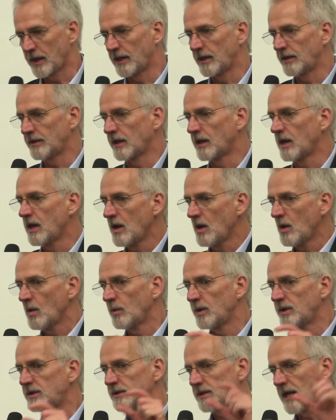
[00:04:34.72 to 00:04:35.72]
anything,
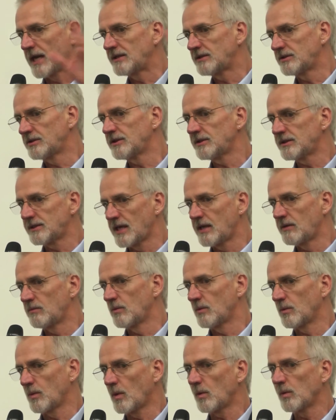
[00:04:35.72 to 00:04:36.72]
which has just said,
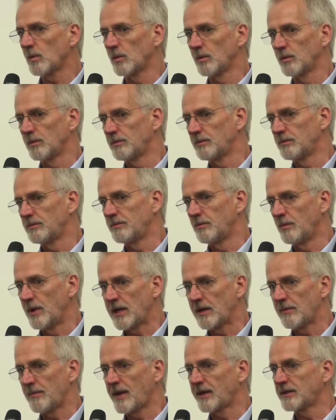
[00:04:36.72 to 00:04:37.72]
oh, we
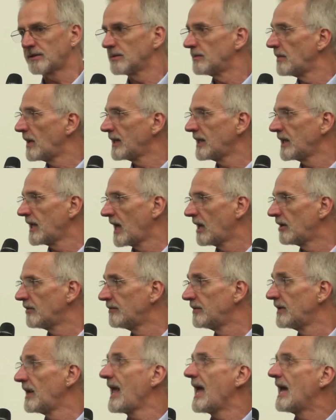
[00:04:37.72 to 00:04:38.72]
can make some money out
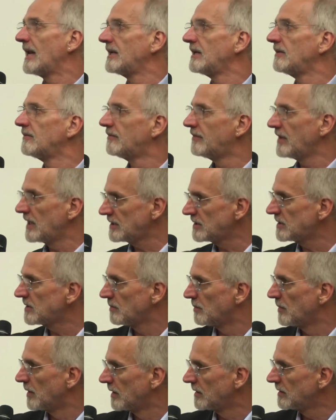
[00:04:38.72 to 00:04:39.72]
of an
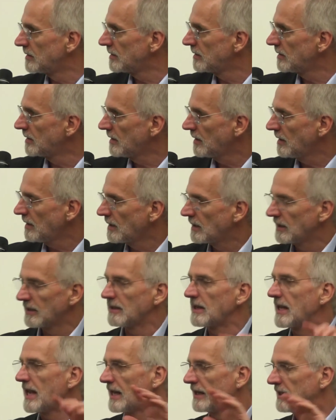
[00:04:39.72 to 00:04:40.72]
investment.
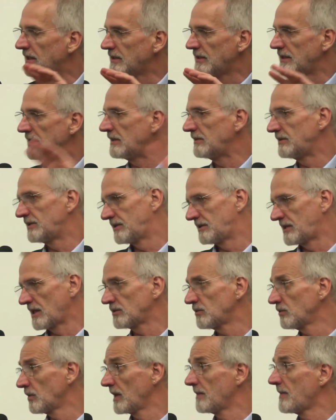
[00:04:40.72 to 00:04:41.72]
And it
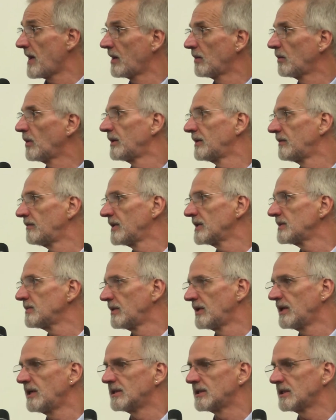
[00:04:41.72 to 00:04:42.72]
doesn't really matter what
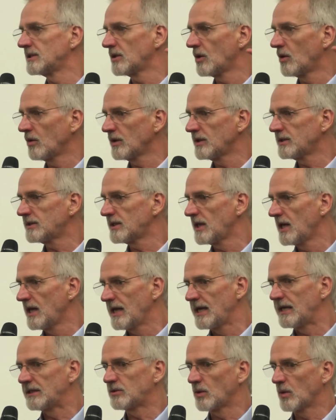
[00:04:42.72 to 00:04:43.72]
investment it is. As long as
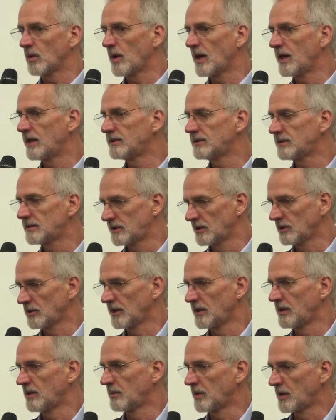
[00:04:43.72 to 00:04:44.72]
it's always
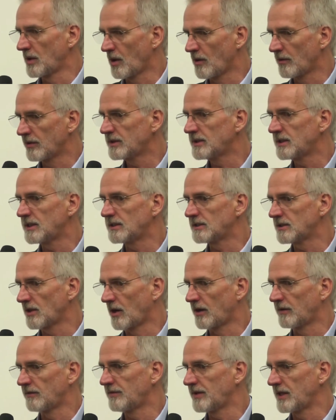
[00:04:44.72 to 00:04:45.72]
still in the minority
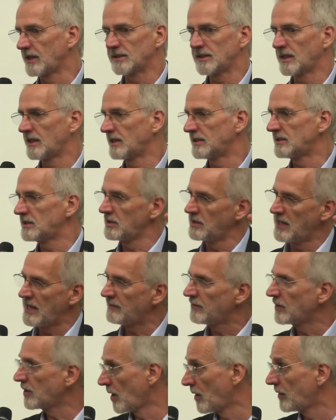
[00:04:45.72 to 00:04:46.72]
side of things and it's
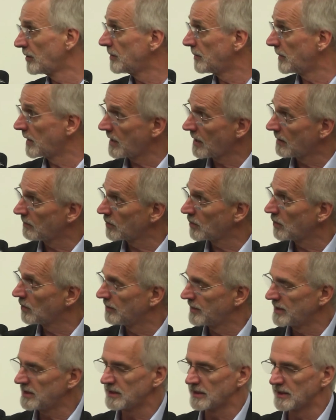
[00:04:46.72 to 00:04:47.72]
never going to become
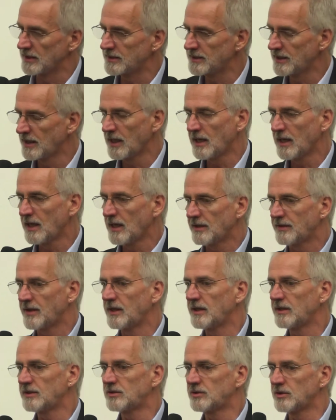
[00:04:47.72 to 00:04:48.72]
core business,
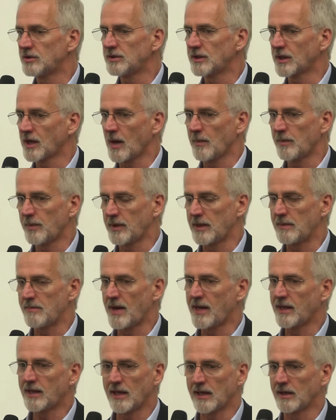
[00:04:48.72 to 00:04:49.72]
then it's just a company
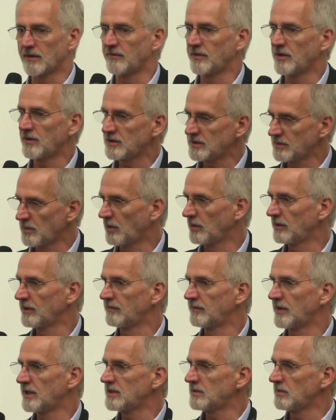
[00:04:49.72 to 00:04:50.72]
making a very small
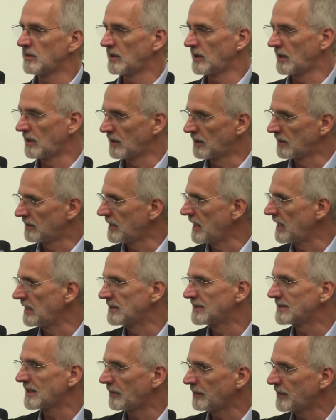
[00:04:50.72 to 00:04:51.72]
investment
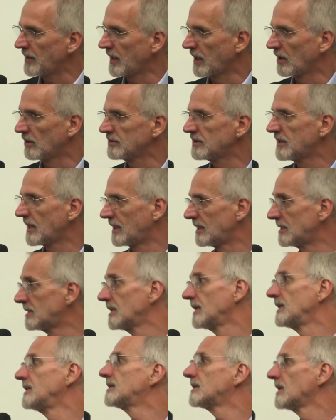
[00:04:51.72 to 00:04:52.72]
in something else that it
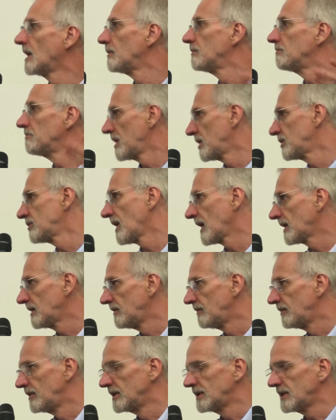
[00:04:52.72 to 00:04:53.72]
sees some
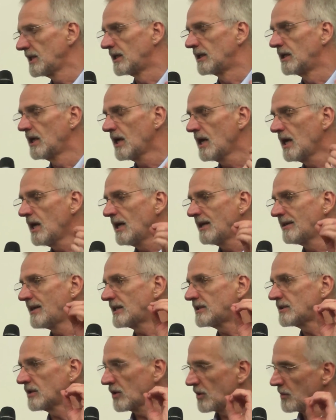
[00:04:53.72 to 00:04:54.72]
attractiveness in.
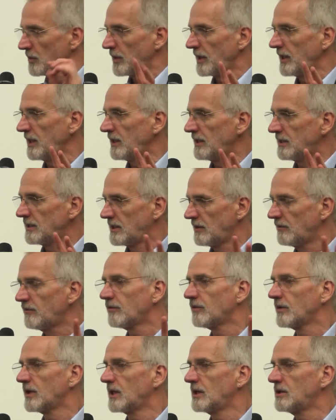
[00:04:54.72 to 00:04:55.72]
That's a completely
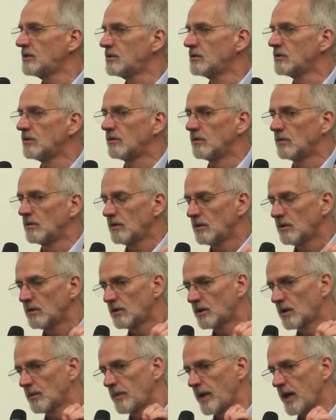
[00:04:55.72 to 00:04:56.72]
different issue
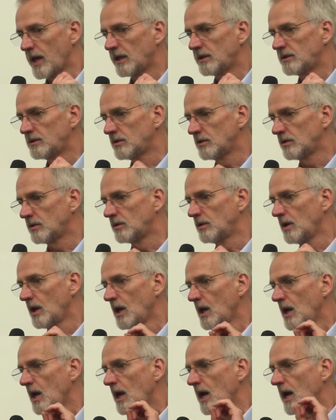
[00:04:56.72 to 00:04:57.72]
compared to
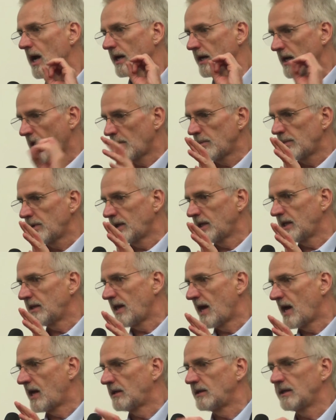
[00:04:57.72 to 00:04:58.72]
a company
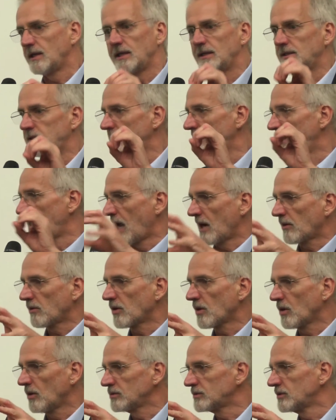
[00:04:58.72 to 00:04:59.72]
that is in the
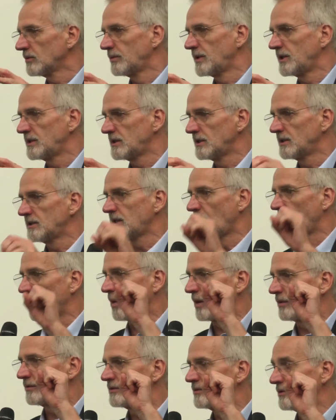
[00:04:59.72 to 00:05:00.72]
agriculture business that
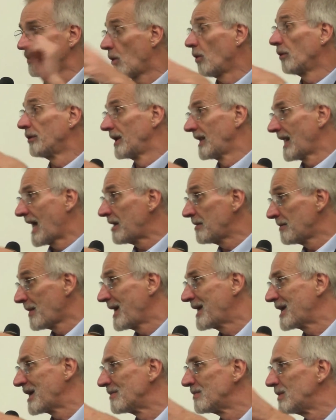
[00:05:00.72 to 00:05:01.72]
wants to, or the ladder
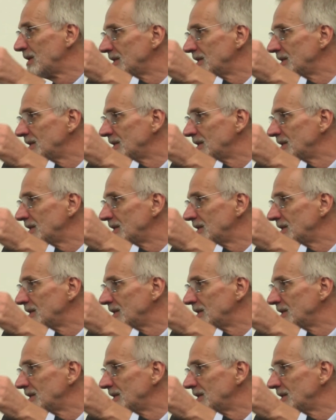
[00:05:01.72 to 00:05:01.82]
making